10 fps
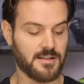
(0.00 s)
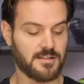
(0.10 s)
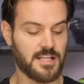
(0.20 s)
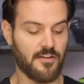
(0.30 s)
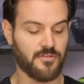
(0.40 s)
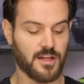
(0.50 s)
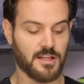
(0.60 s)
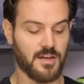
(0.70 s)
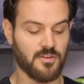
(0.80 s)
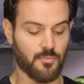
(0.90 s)
is definitely going to
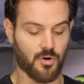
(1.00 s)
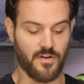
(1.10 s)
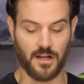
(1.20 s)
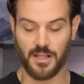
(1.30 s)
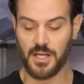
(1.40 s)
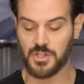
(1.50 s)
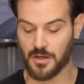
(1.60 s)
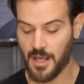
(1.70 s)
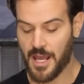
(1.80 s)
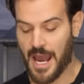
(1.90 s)
give you more
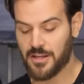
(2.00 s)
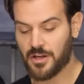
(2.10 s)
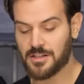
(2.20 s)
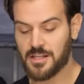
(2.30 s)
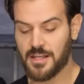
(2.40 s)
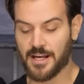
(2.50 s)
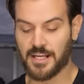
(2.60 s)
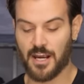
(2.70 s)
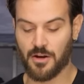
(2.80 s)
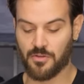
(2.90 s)
ventilation. And you can see that
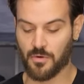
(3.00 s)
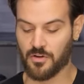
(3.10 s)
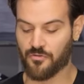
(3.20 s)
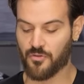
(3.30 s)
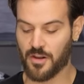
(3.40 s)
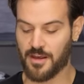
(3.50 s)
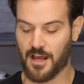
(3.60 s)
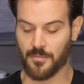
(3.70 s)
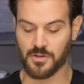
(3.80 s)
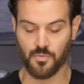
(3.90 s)
carried through on the front of the
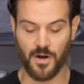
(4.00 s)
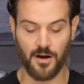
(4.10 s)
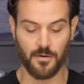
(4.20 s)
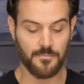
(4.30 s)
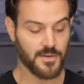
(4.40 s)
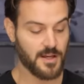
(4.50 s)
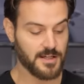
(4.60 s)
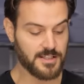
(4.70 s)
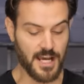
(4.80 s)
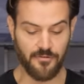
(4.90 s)
helmet as well.
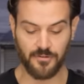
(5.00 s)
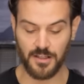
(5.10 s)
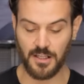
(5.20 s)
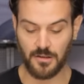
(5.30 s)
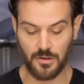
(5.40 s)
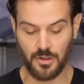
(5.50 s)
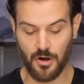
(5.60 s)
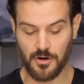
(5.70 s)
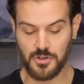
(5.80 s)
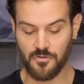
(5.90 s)
Definitely
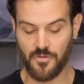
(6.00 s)
larger